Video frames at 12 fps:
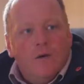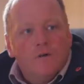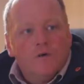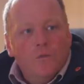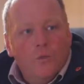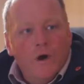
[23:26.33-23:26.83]

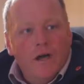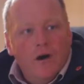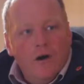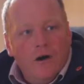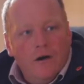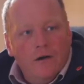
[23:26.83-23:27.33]
out,
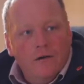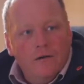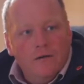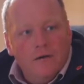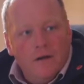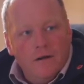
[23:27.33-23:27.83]
we are
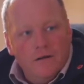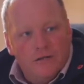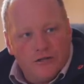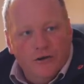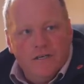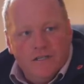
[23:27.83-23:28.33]

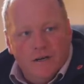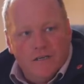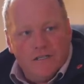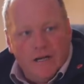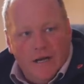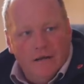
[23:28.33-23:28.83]

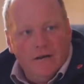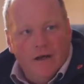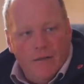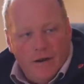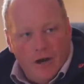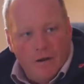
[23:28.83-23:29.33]
scrutinising it
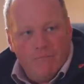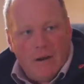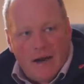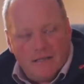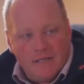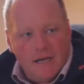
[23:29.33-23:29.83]
and then going
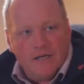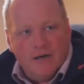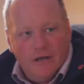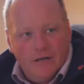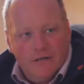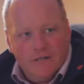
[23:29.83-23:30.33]
back to
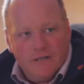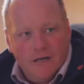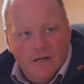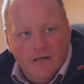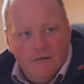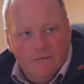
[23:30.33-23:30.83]
Natural England and
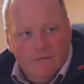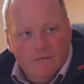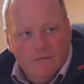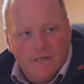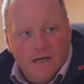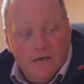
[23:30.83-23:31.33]
say,
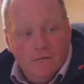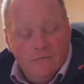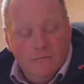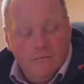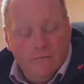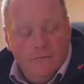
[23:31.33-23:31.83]
saying
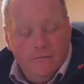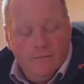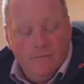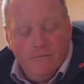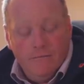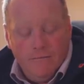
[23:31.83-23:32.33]

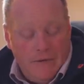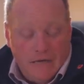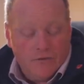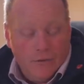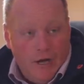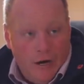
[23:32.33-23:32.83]

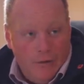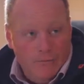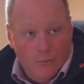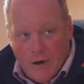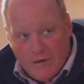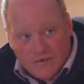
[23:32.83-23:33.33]
yes or
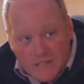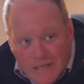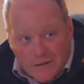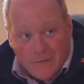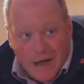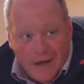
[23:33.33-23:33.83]
no. We haven't
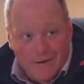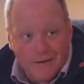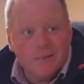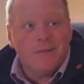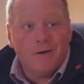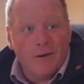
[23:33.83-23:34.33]
seen them yet
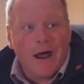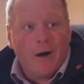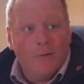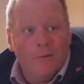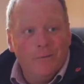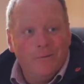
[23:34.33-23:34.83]
because they're not
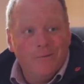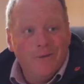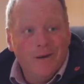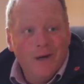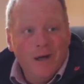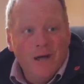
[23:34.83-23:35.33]
out.
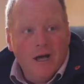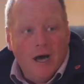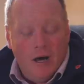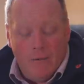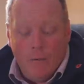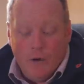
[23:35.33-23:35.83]
Yeah.
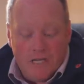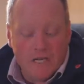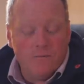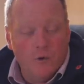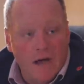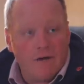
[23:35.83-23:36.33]
Um, and we
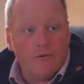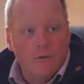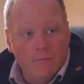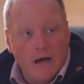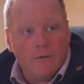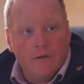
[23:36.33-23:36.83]
did. We
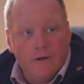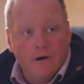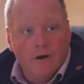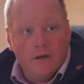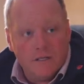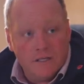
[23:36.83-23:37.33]
have gone back with
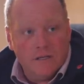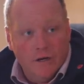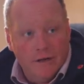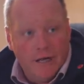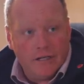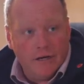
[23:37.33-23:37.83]
the crow license and
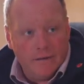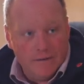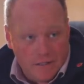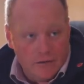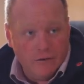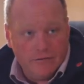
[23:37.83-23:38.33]
said, look,
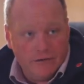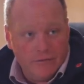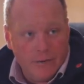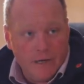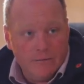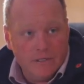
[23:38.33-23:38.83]
naturally, this is not
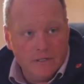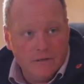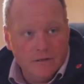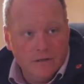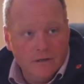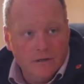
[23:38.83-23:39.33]
fit for purpose.